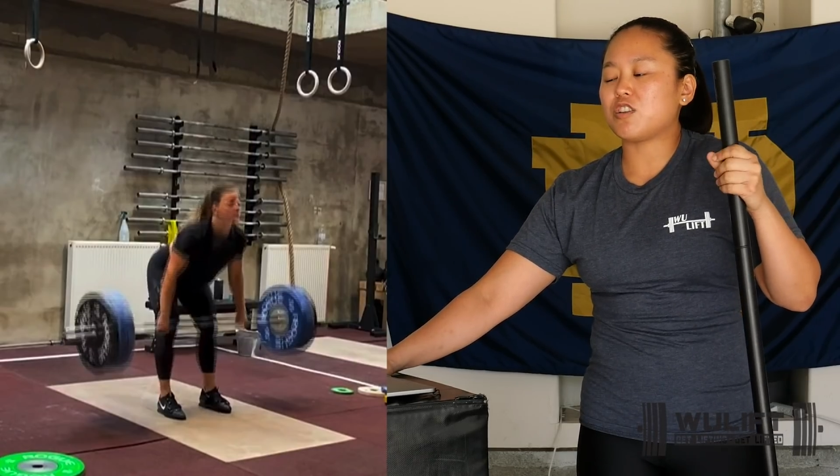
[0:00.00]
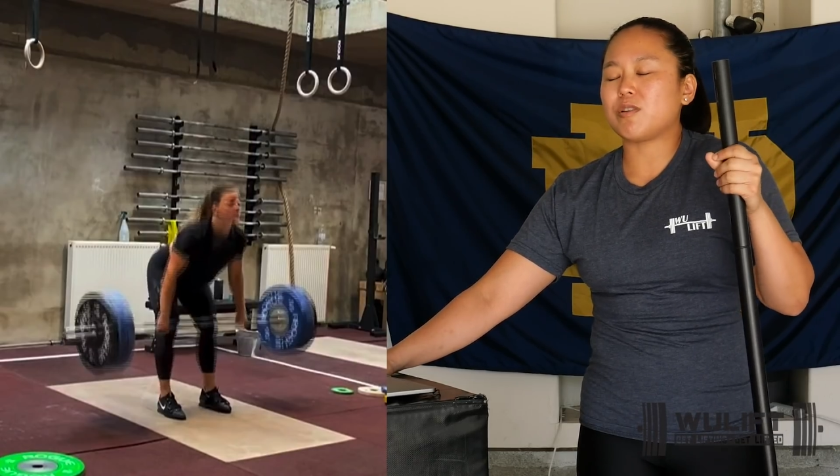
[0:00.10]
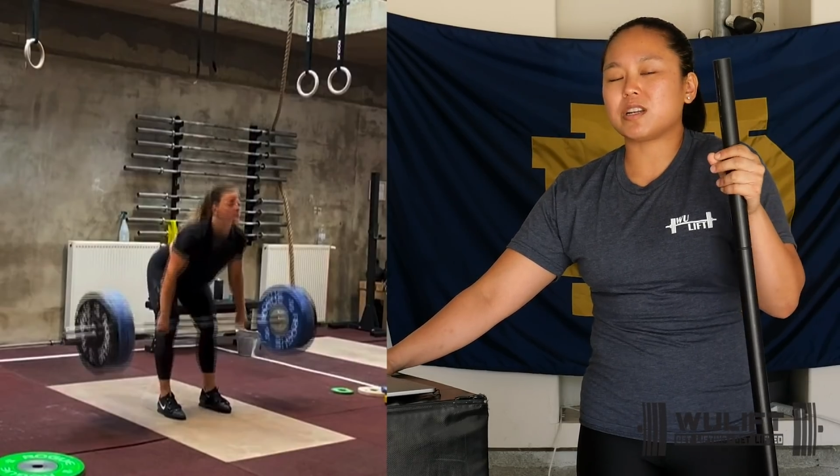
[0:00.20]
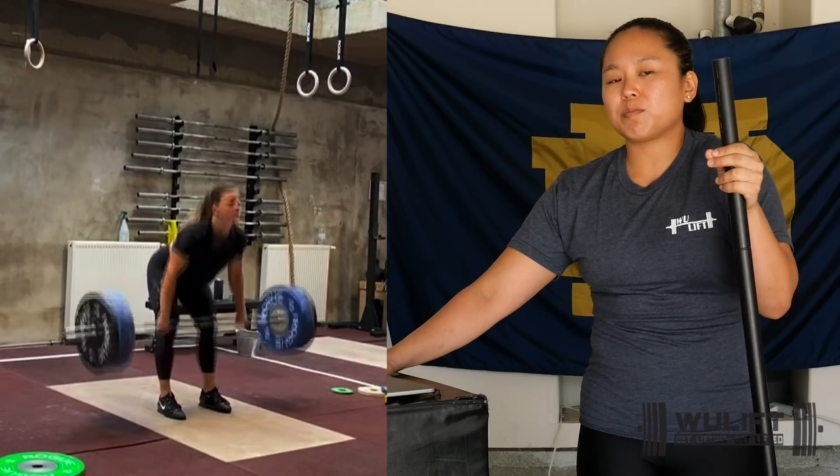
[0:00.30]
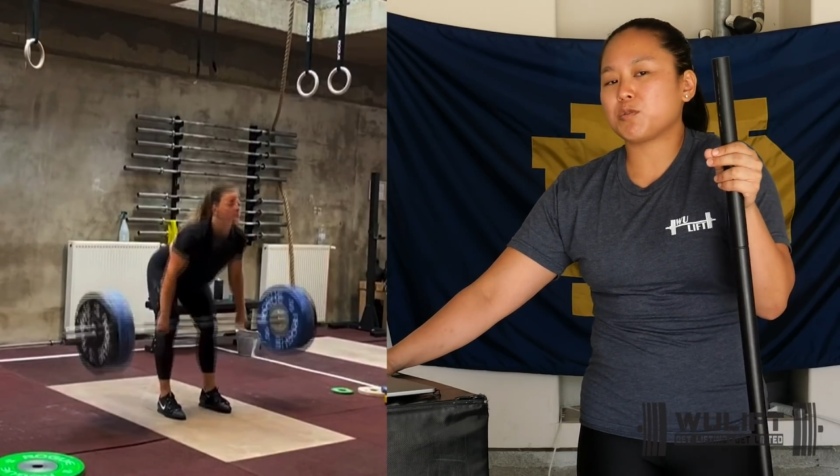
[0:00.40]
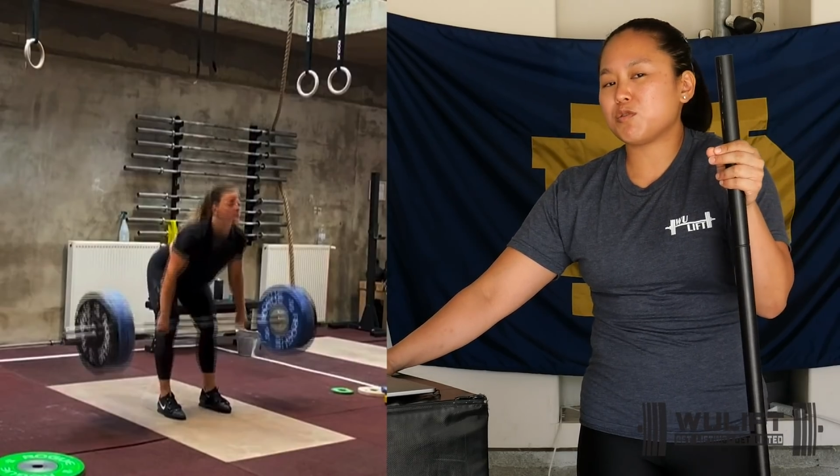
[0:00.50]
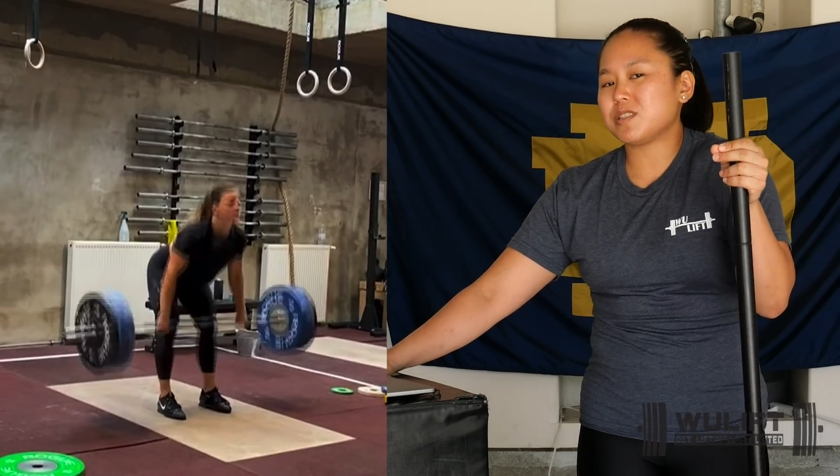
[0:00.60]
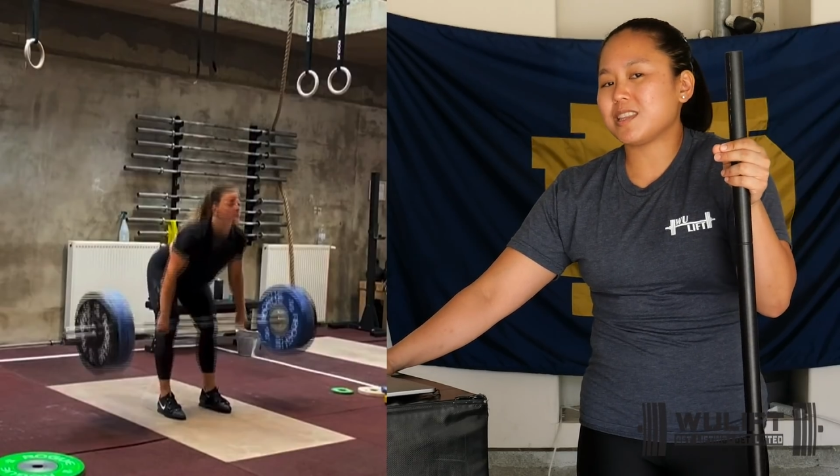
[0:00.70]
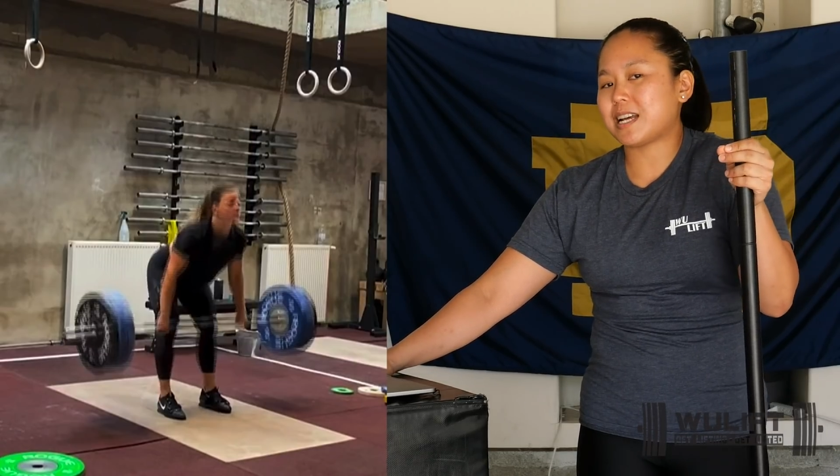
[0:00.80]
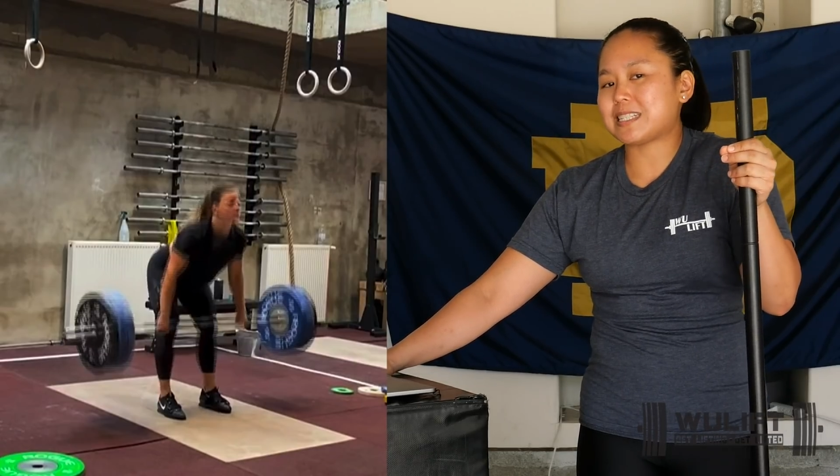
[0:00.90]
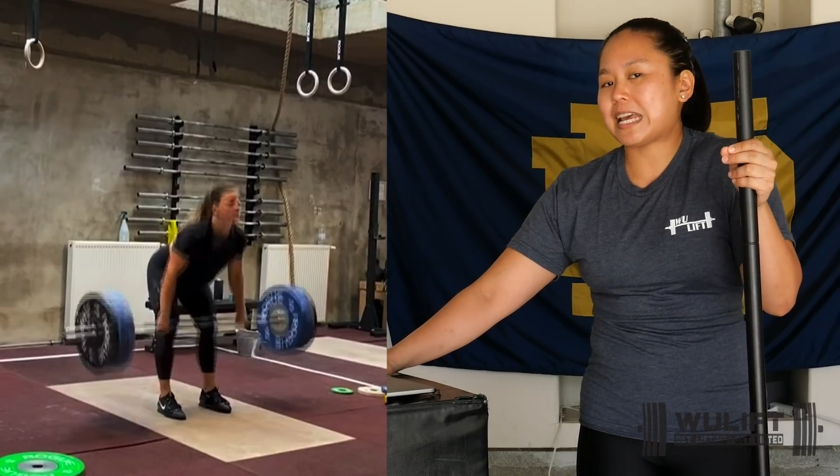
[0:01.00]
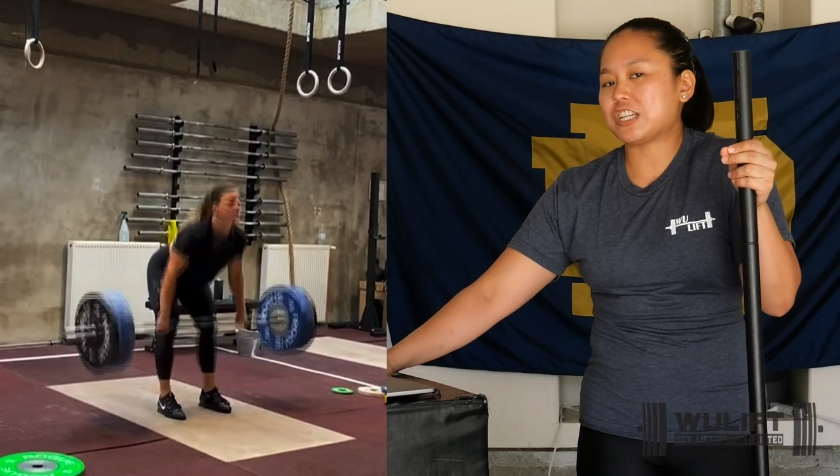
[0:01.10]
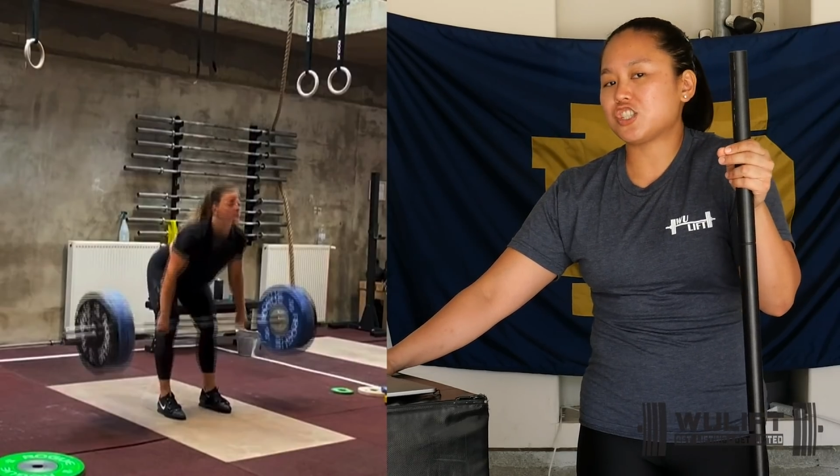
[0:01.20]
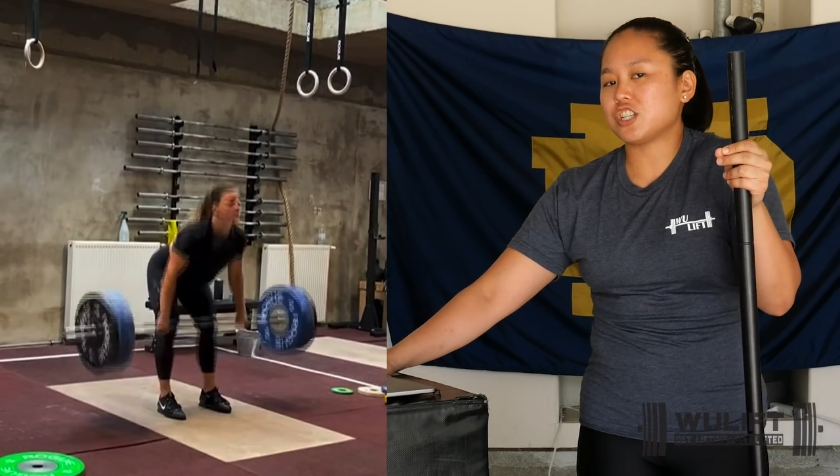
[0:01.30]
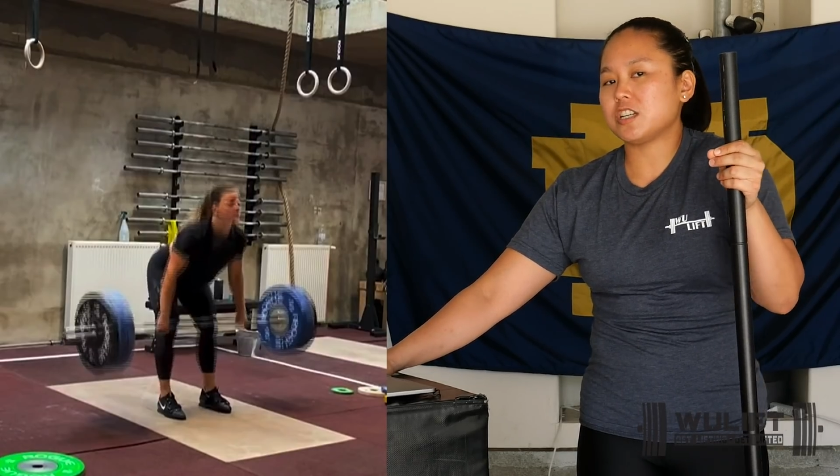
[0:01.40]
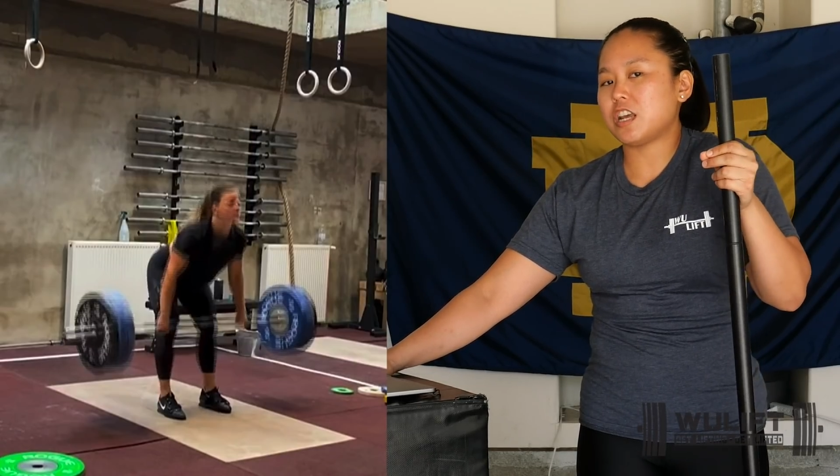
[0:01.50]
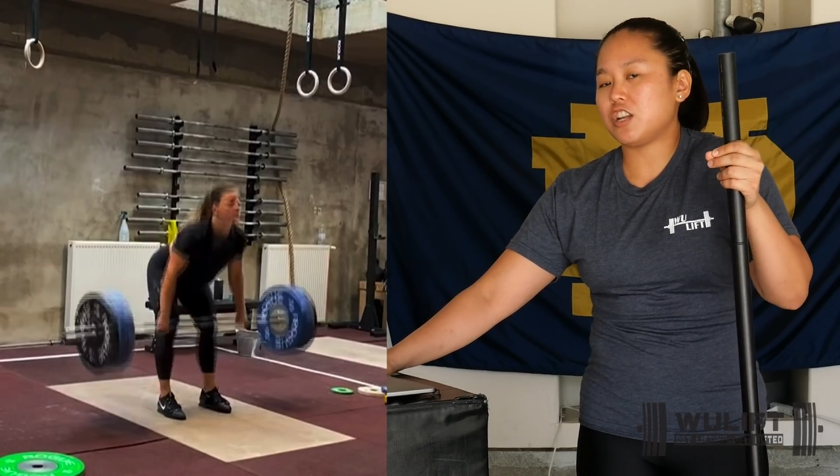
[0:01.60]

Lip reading: you end up losing that tension